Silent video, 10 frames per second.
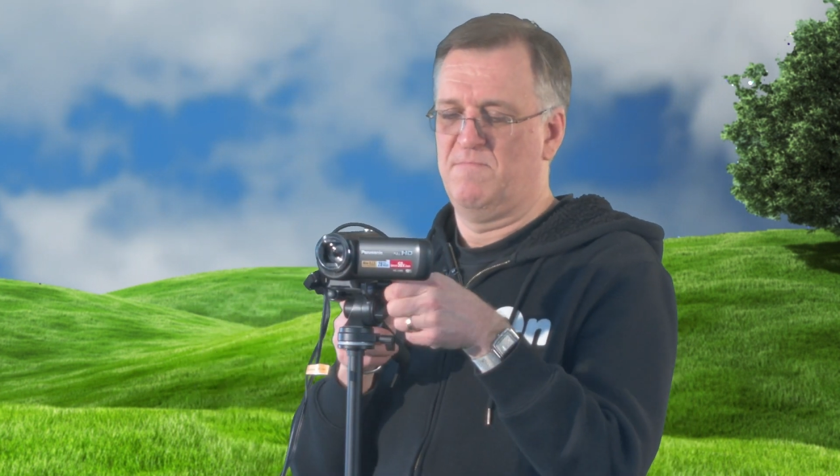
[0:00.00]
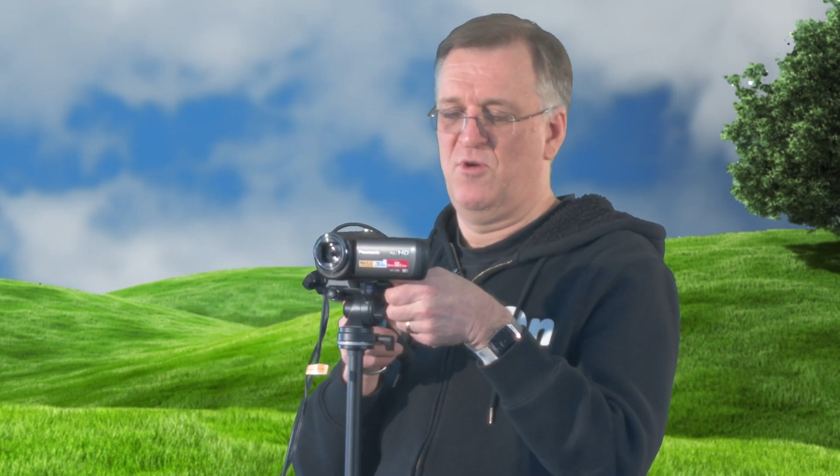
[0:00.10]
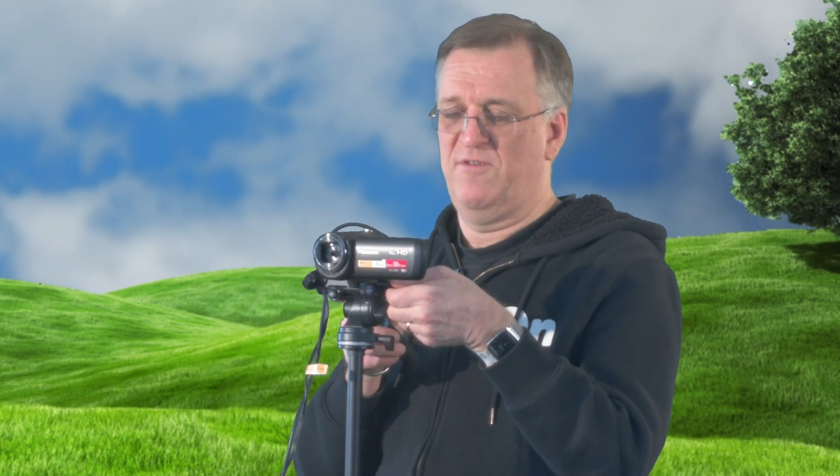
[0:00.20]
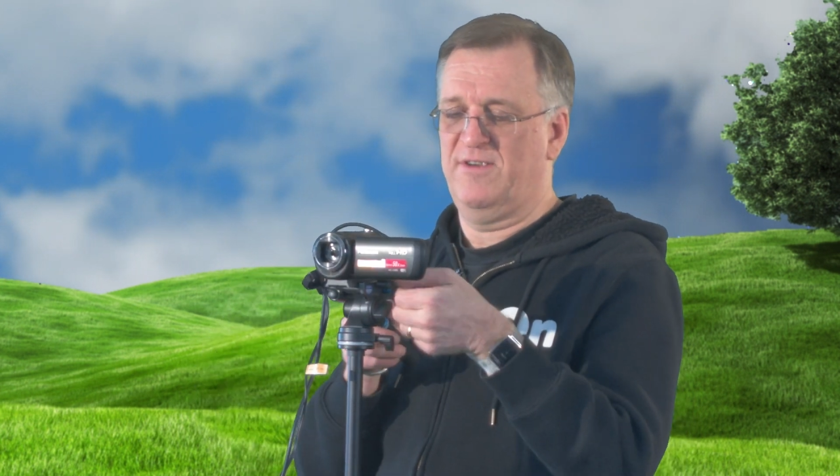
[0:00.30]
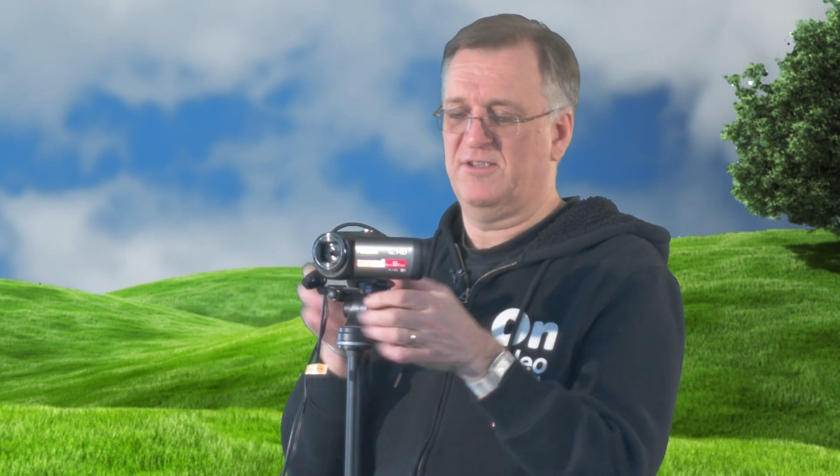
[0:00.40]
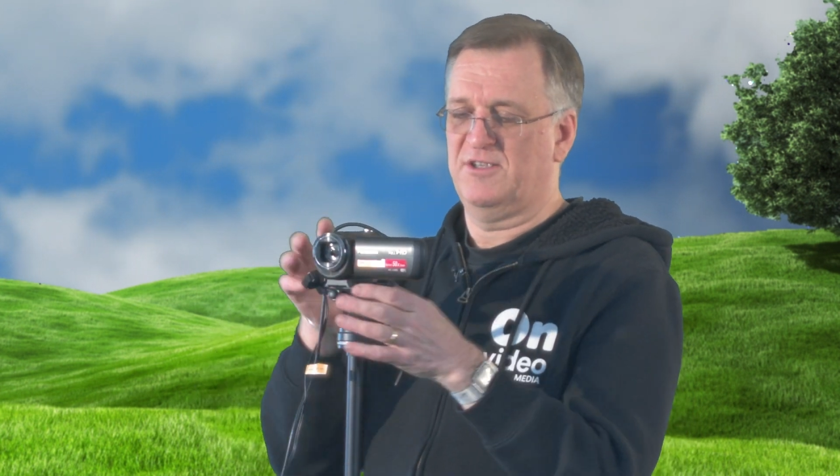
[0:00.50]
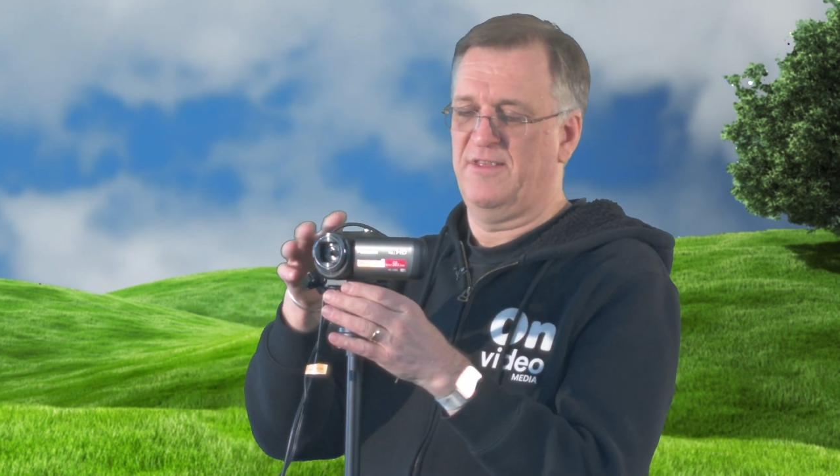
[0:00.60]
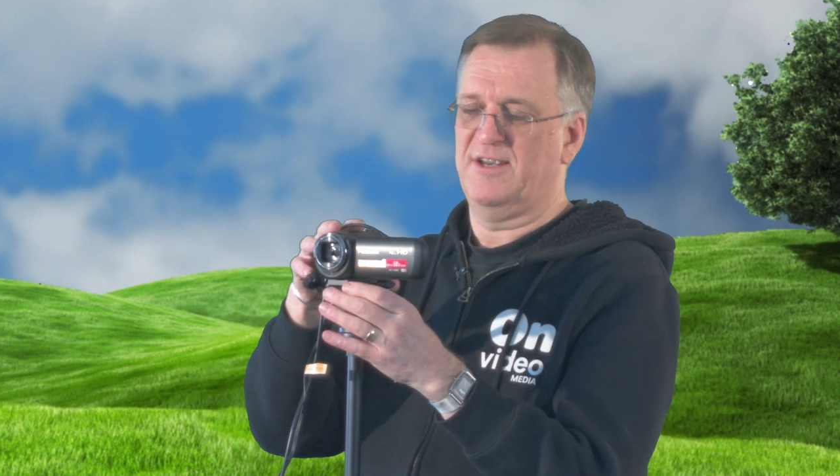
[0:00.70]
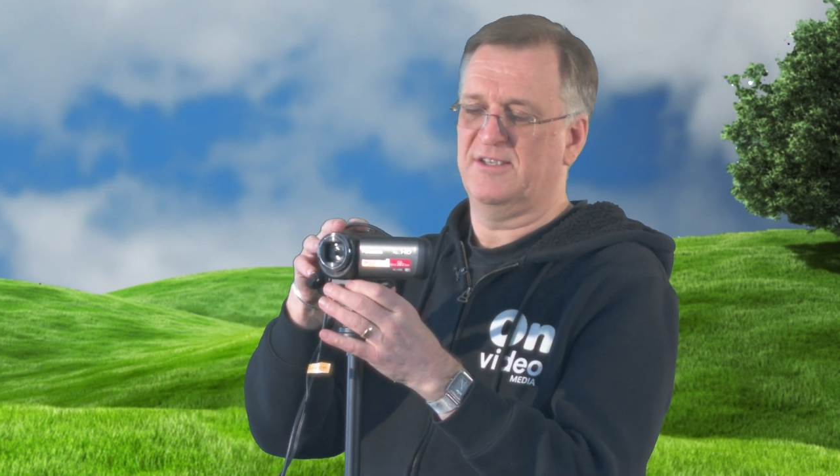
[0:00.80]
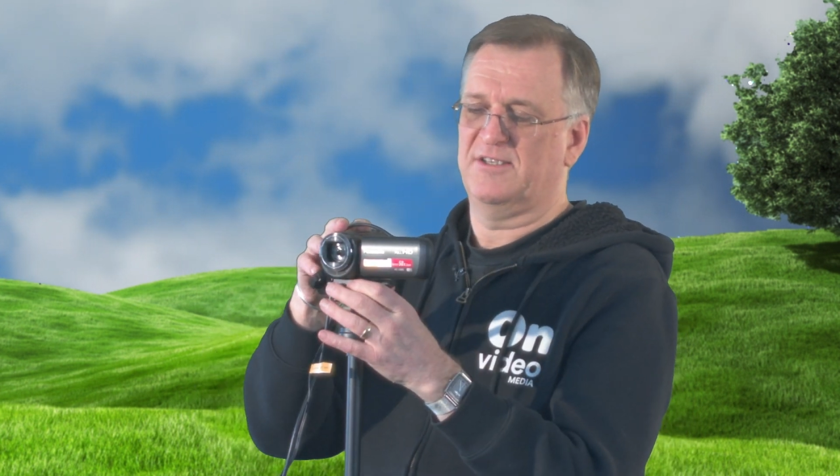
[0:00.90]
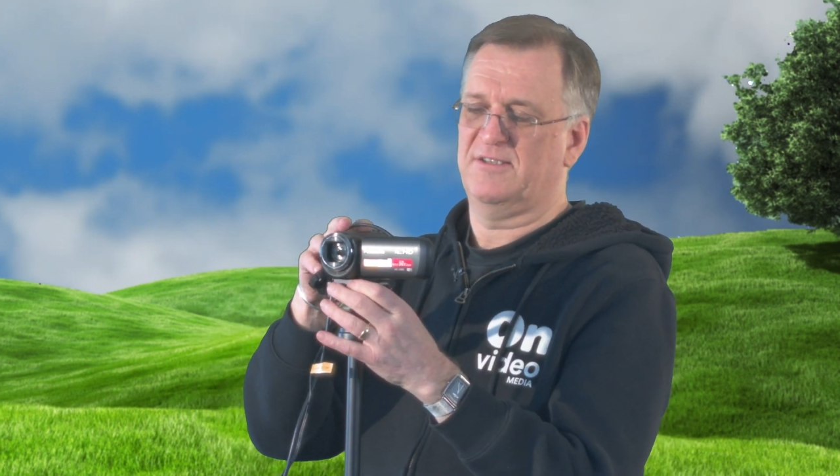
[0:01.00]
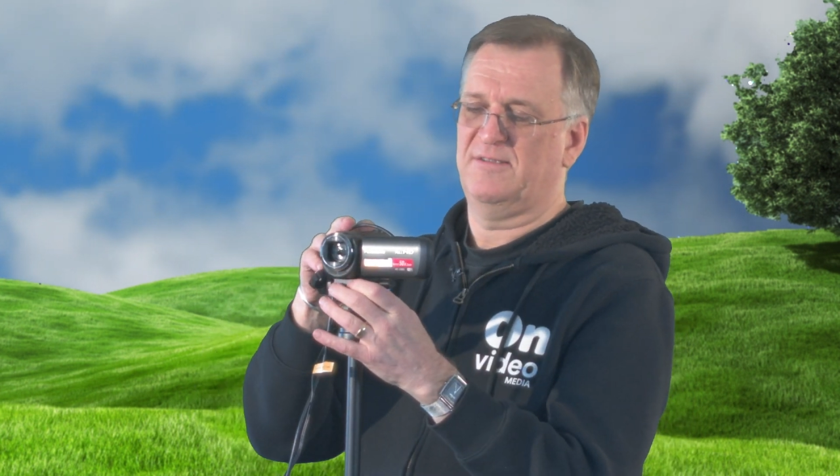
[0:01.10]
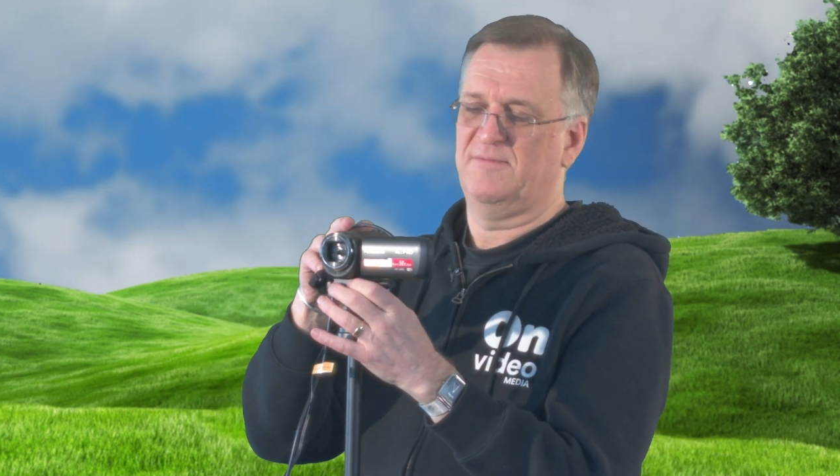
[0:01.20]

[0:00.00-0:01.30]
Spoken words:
move it so that it's